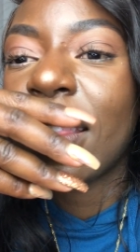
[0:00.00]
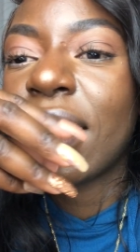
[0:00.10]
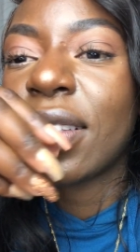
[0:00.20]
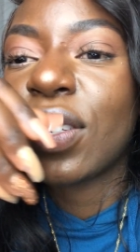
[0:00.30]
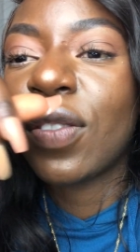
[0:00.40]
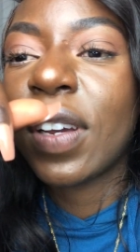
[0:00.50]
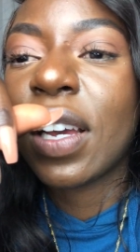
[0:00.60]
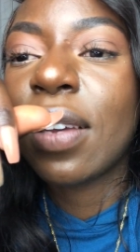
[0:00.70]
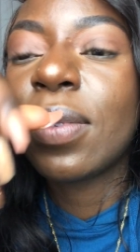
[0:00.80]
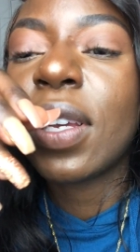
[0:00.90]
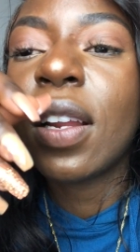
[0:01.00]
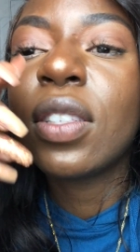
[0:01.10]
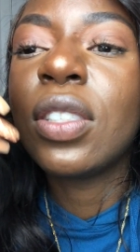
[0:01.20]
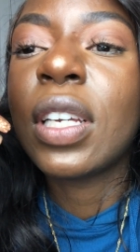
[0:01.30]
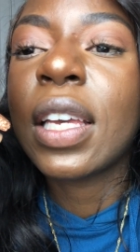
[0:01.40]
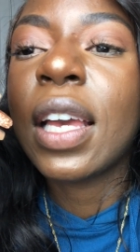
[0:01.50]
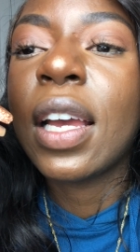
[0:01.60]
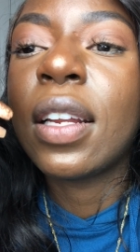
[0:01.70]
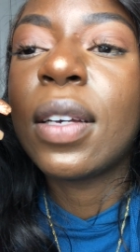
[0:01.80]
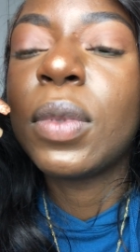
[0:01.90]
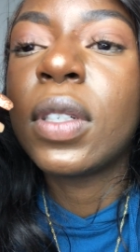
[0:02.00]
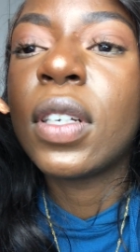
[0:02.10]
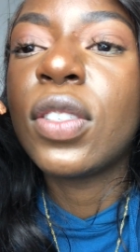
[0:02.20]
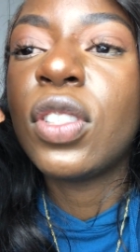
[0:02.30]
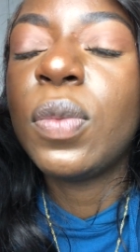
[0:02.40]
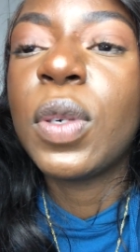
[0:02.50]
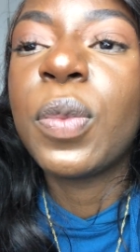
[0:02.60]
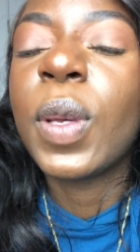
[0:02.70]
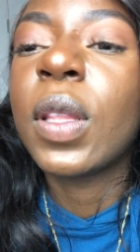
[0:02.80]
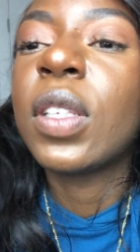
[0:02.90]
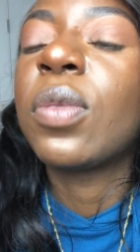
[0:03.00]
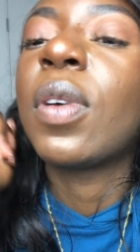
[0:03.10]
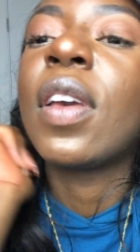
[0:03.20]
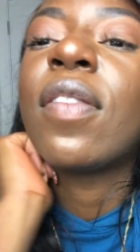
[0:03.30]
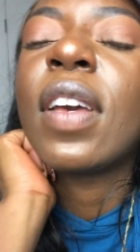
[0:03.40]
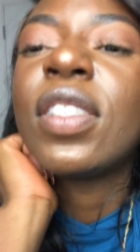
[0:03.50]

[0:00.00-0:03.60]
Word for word: They're such a vibe. Shout out to Jackie Aina because she put me on this wave,